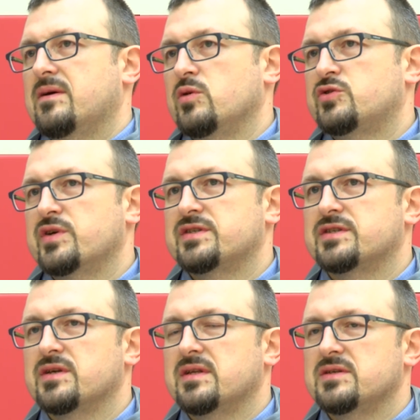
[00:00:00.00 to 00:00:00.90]
Coach
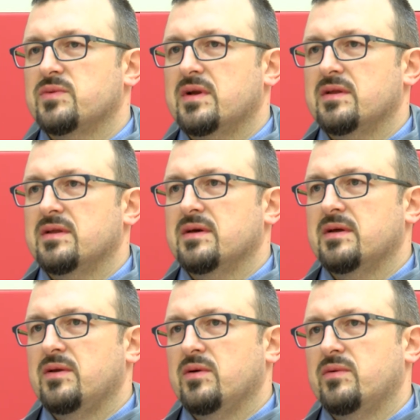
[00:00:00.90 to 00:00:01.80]
Richardson is one of the
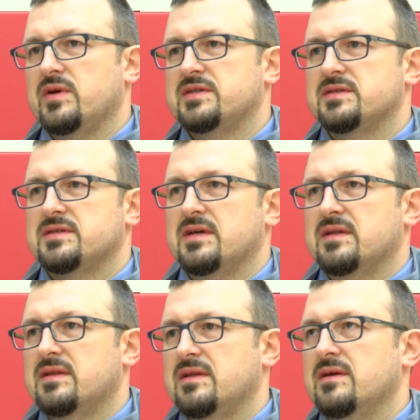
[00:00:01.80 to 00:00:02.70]
you know reasons
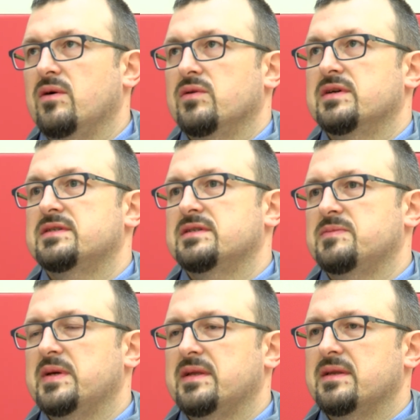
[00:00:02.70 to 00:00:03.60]
that all this has
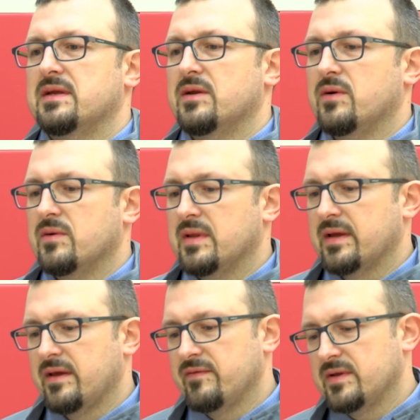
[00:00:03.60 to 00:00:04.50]
been you know
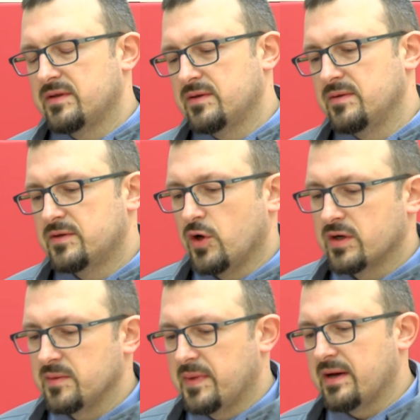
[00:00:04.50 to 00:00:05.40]
like even
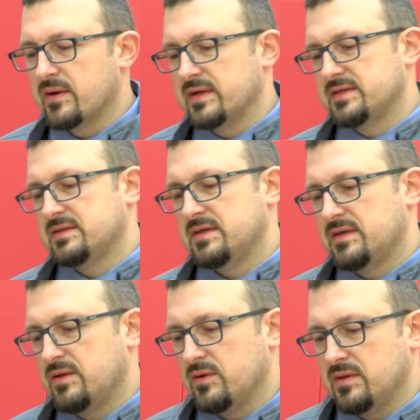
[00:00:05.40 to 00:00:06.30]
talked about as
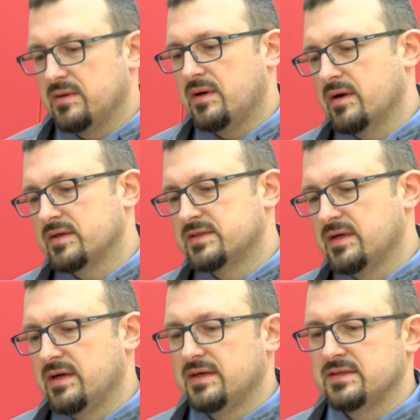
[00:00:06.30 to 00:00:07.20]
you know the
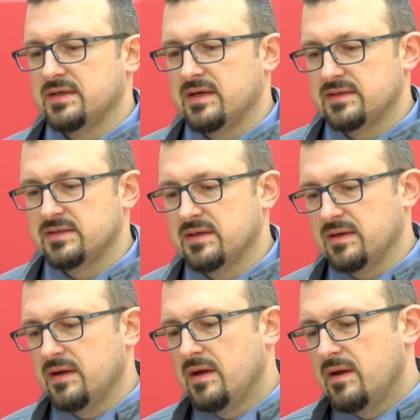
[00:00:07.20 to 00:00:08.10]
Arkansas as as a
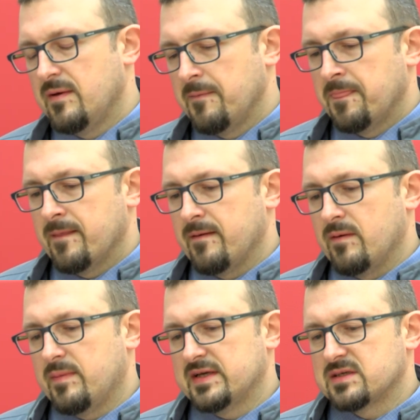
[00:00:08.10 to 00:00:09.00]
you
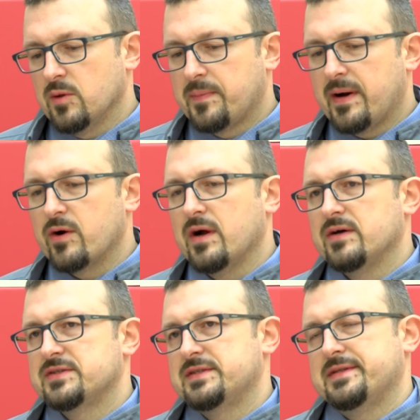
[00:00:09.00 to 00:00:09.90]
know basketball
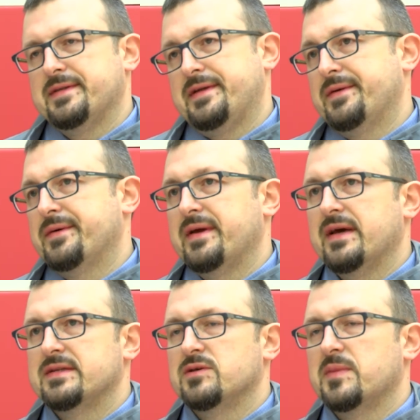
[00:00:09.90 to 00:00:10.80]
powerhouse, and you know he
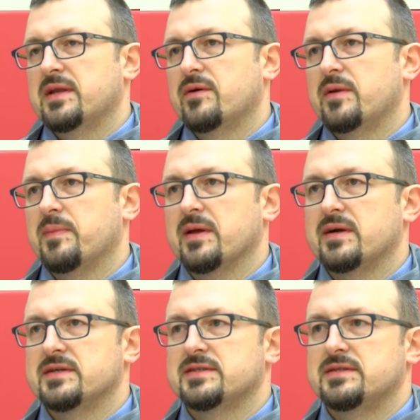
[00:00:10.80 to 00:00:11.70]
had so many great
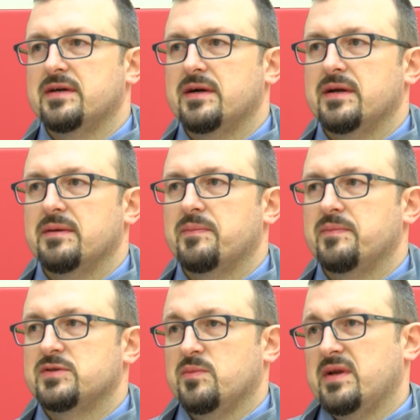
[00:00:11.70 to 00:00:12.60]
players there and
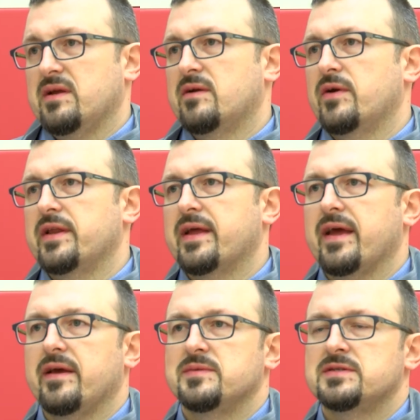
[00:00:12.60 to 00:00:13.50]
so many great
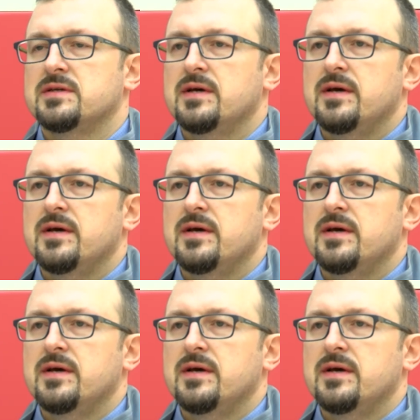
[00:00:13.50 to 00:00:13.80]
games.